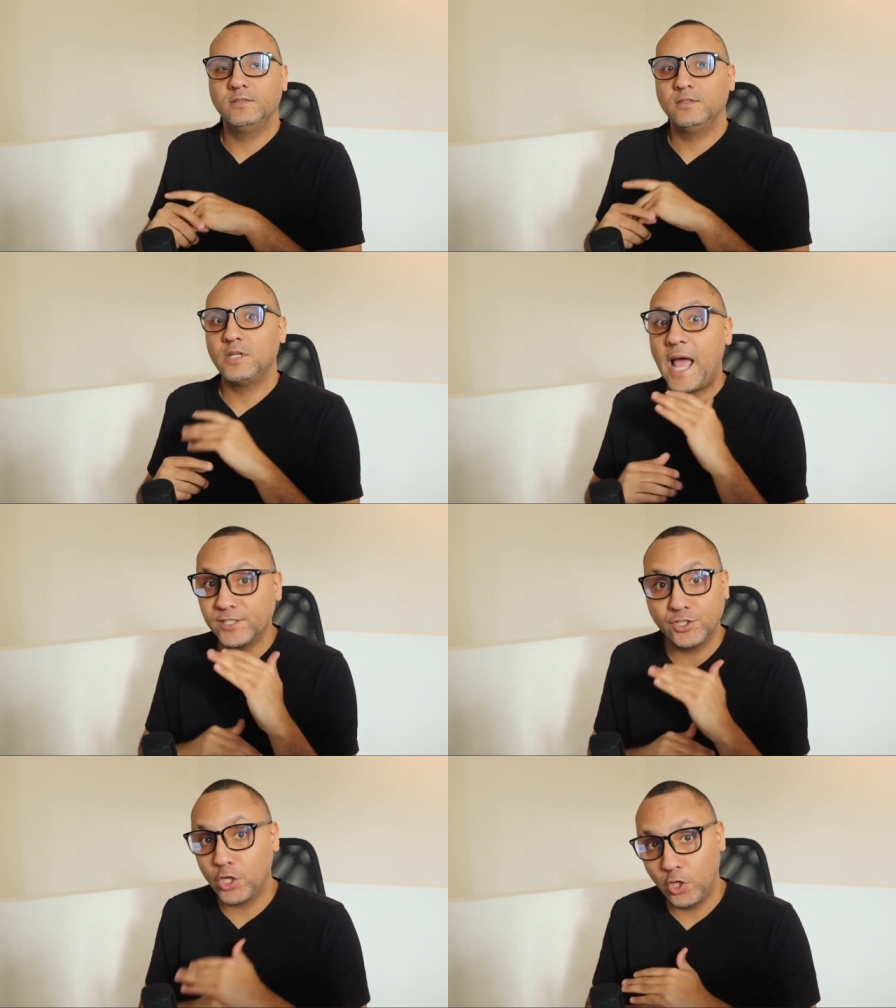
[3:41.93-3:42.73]

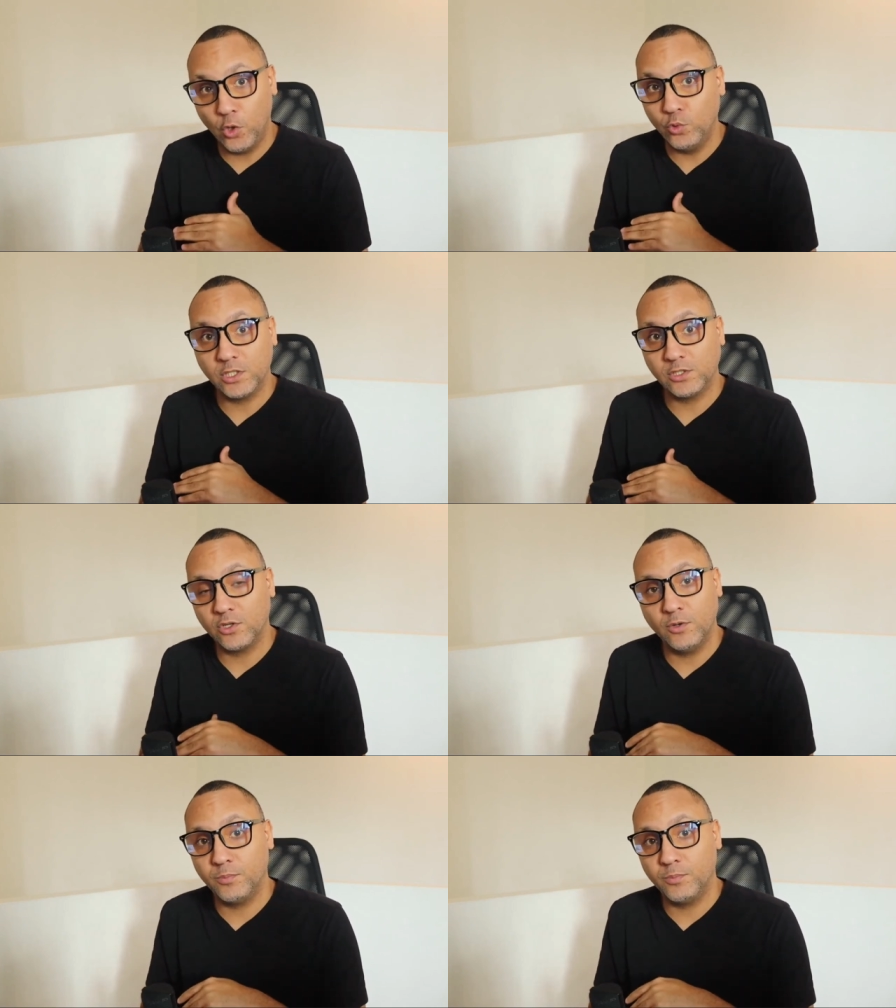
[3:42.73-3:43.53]
has to close at a
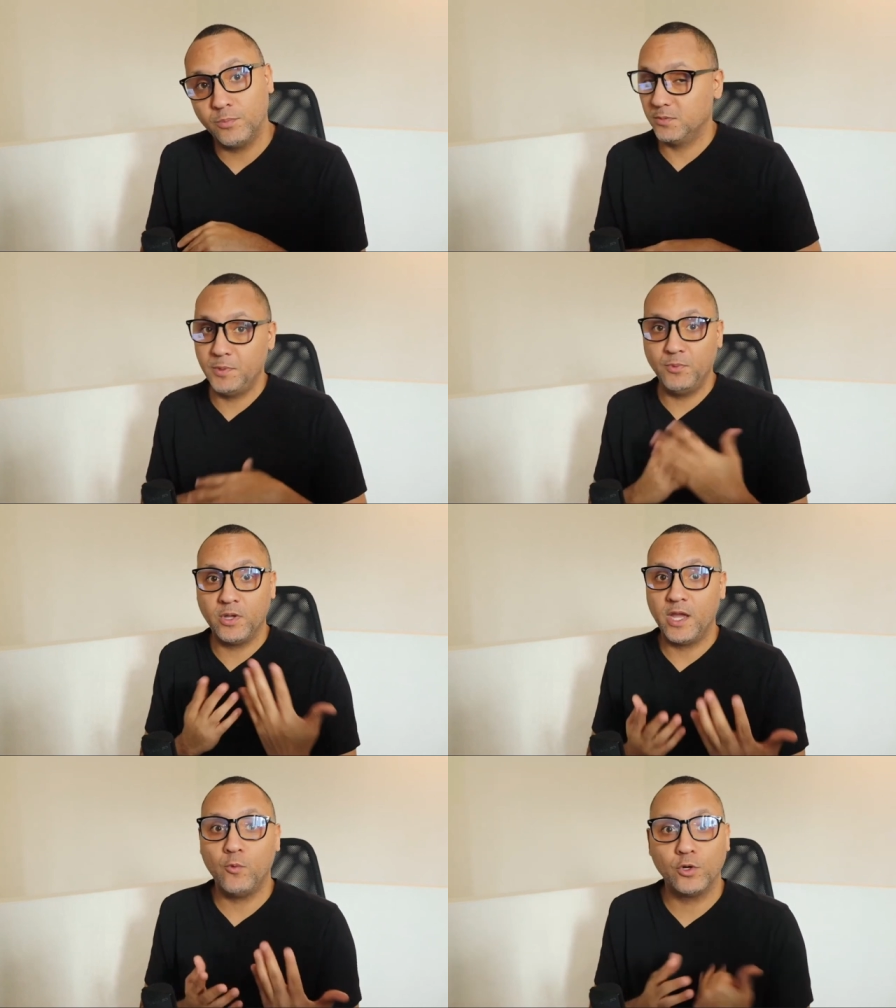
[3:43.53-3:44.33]
certain point because people
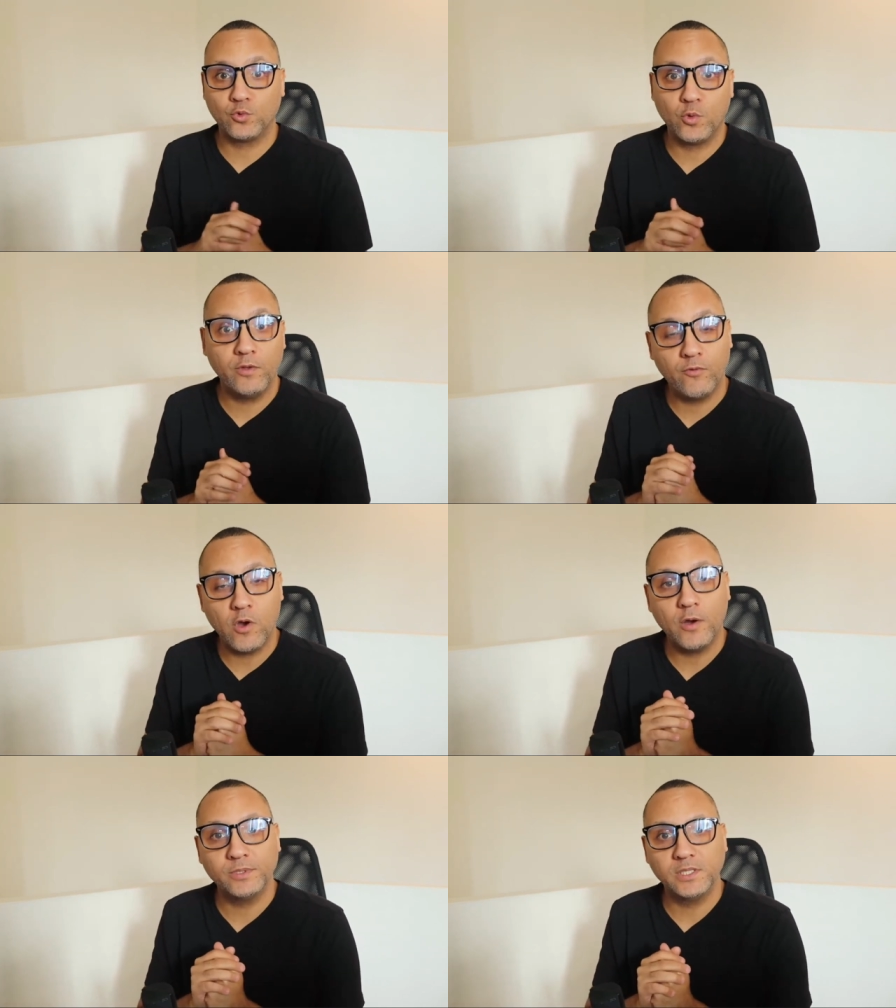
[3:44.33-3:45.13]
can't work 24
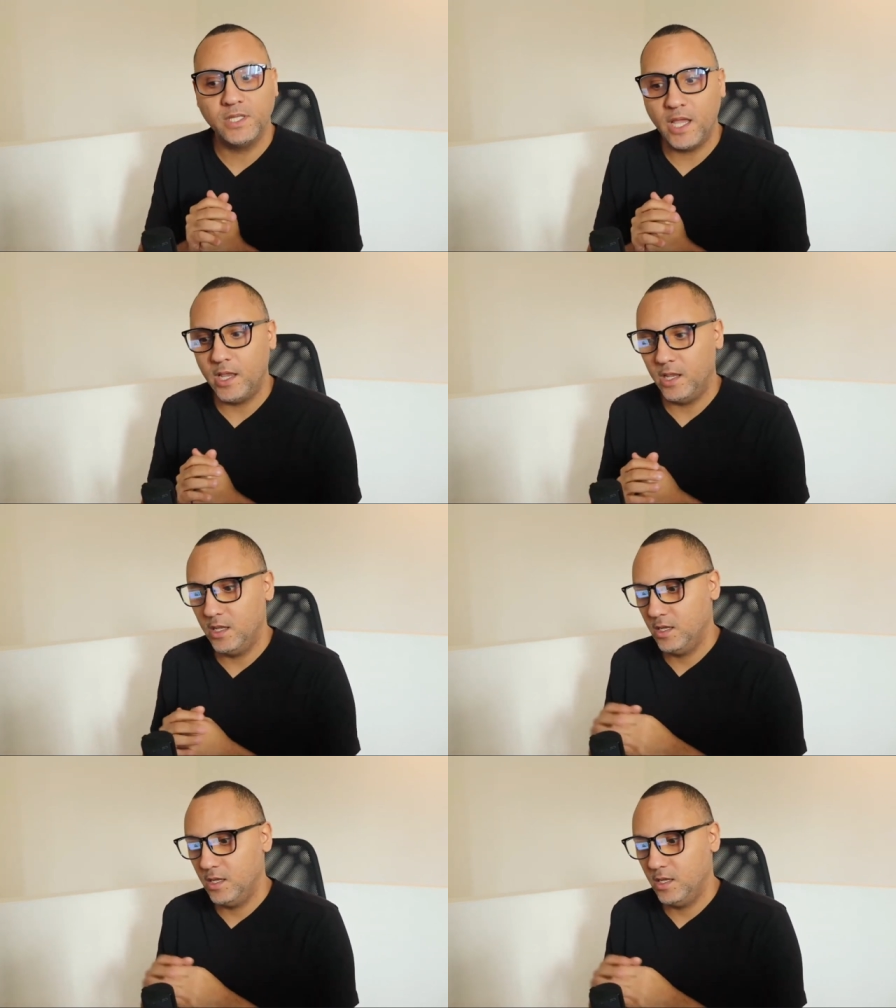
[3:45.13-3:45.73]
hours a day.